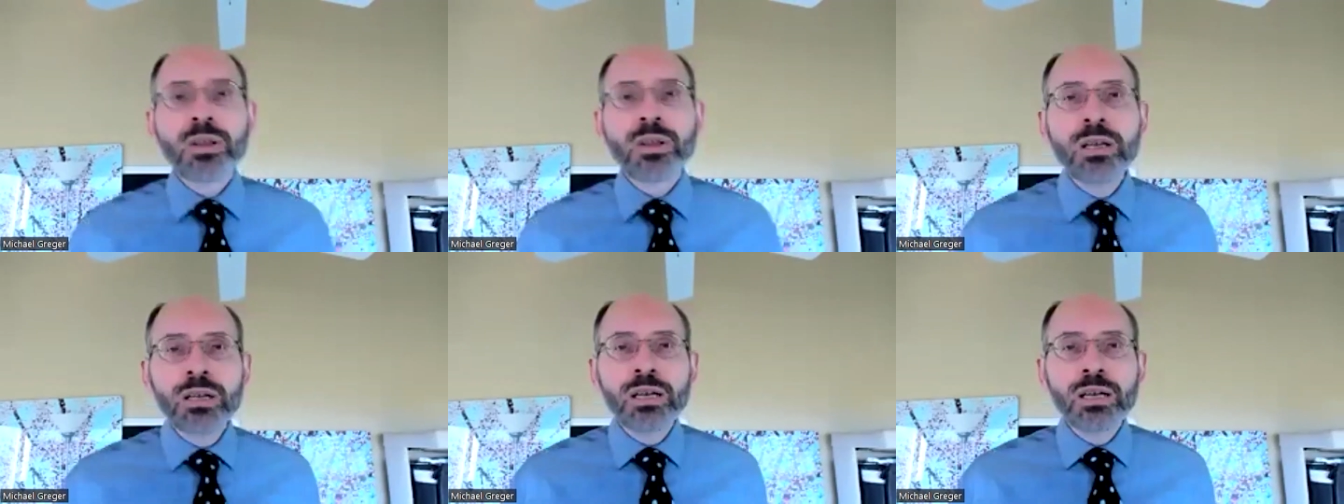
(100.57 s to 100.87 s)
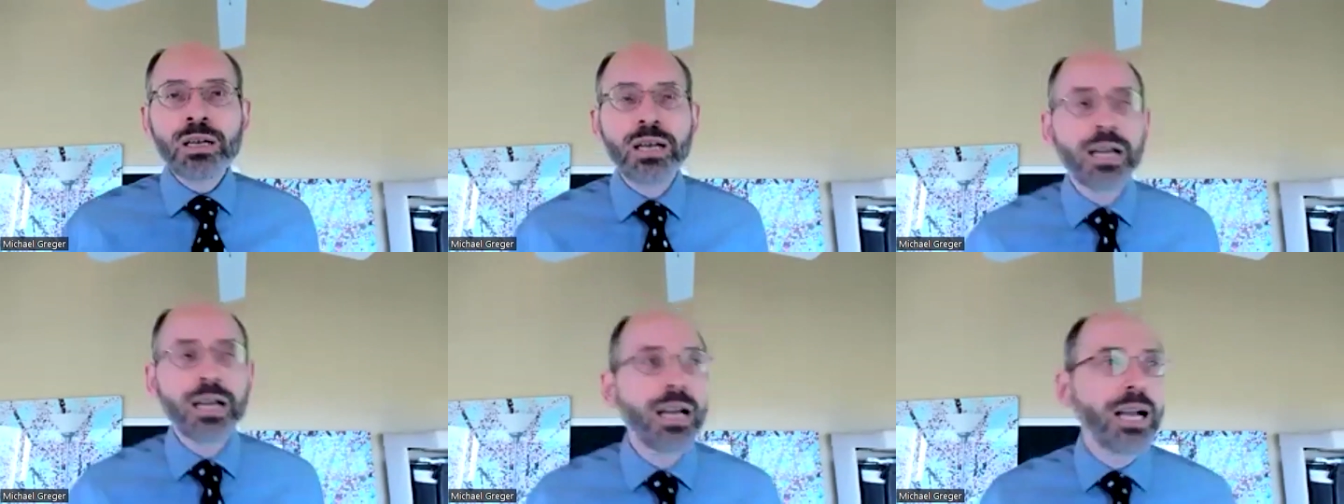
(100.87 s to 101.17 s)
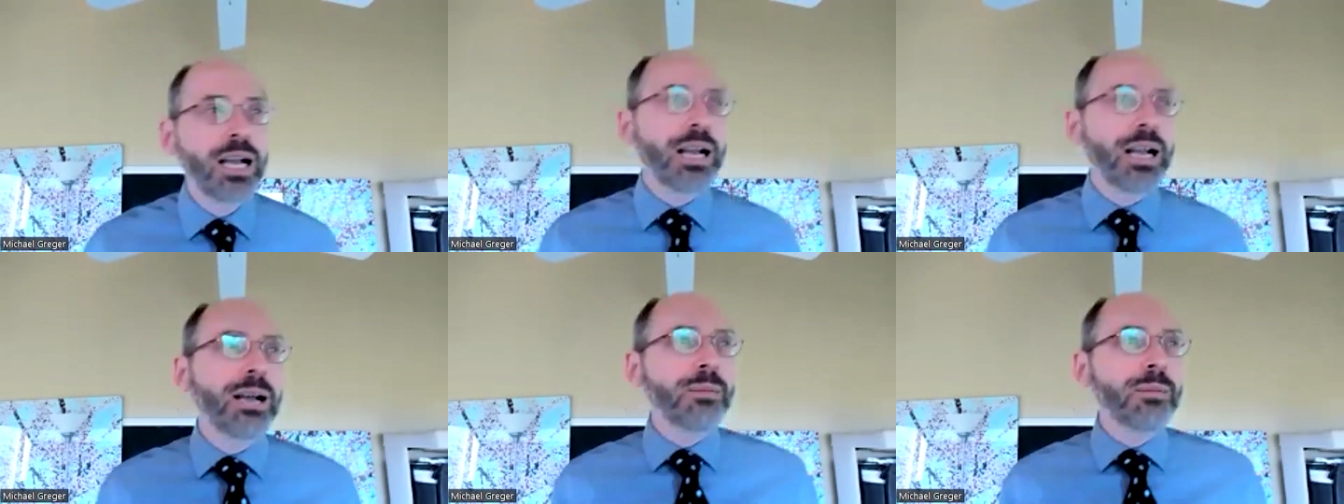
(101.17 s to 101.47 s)

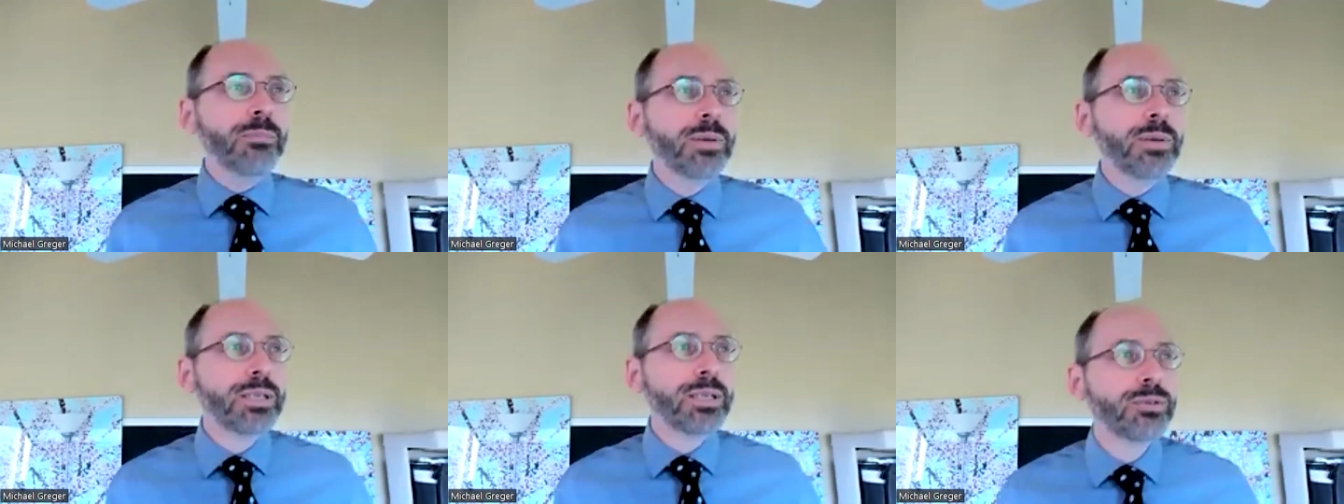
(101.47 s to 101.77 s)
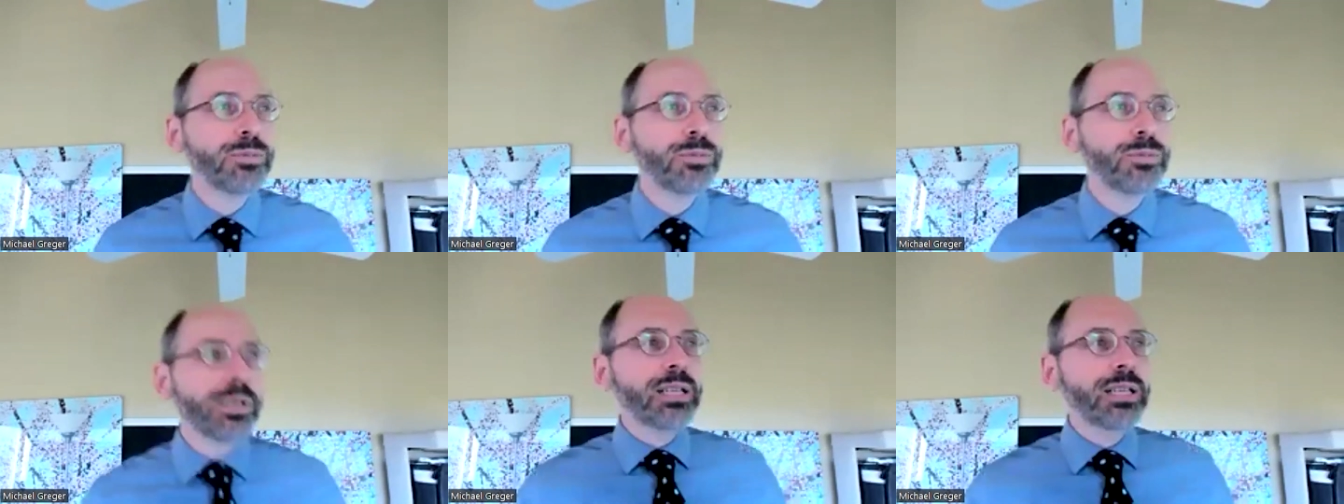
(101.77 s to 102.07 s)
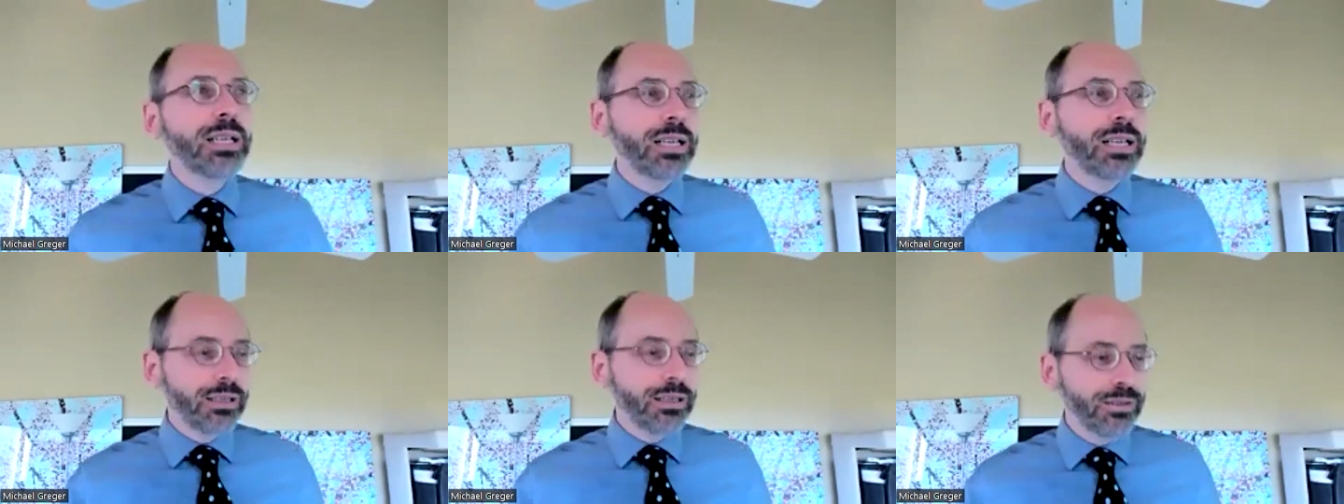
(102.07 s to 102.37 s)
is really
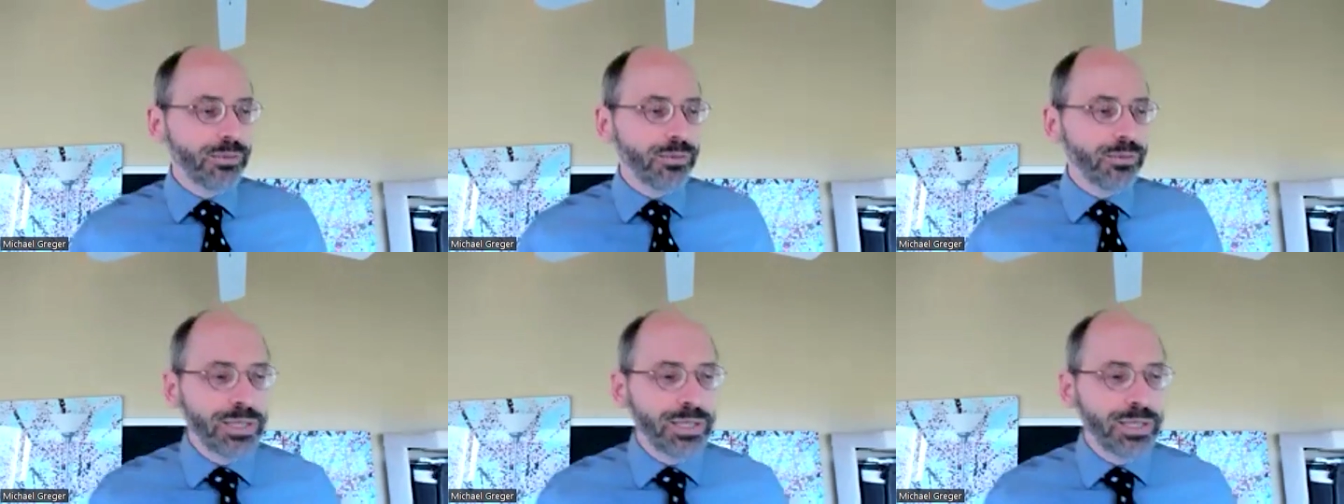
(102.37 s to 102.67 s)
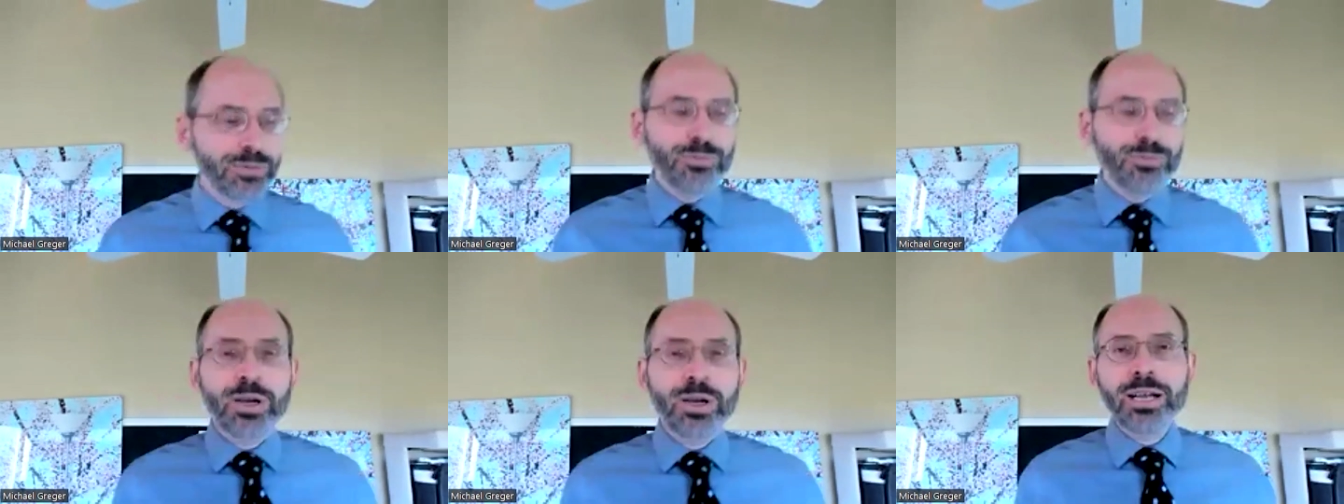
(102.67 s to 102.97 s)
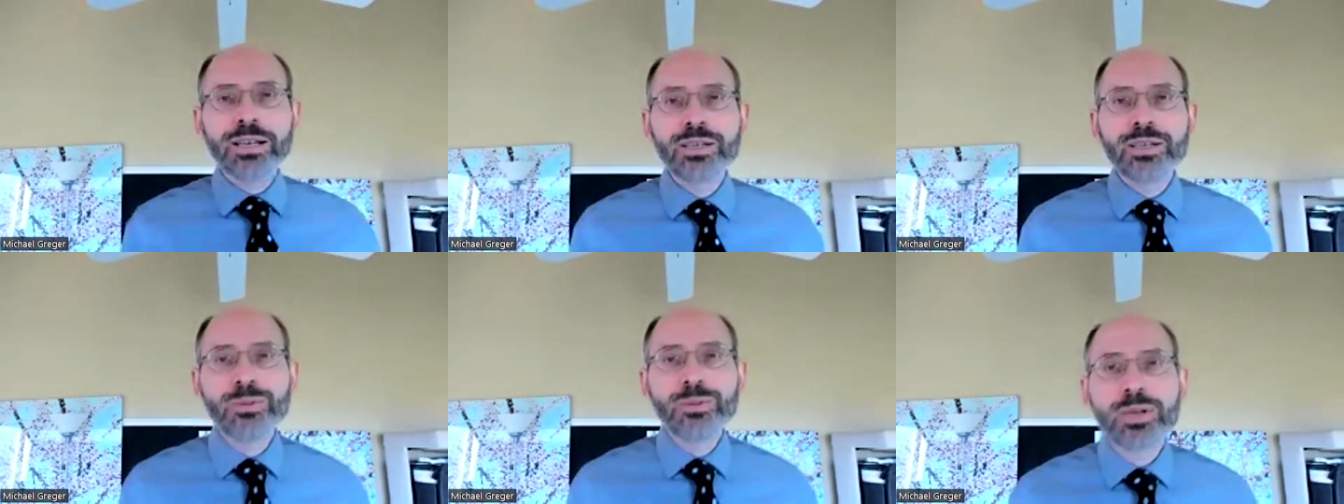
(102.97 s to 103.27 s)
the reason why I do
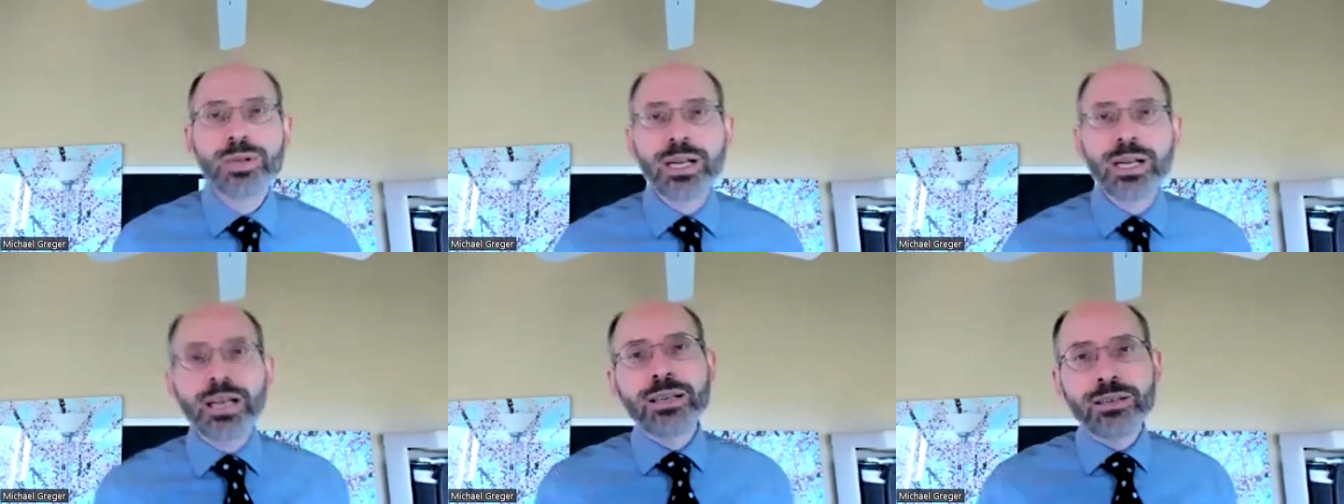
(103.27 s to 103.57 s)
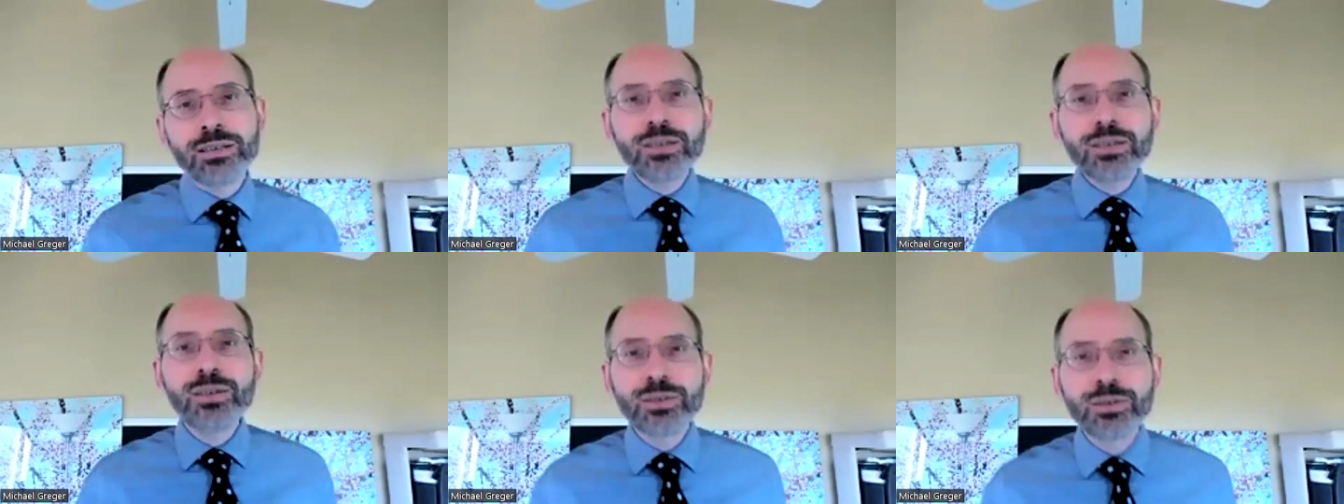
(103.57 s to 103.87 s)
what I do.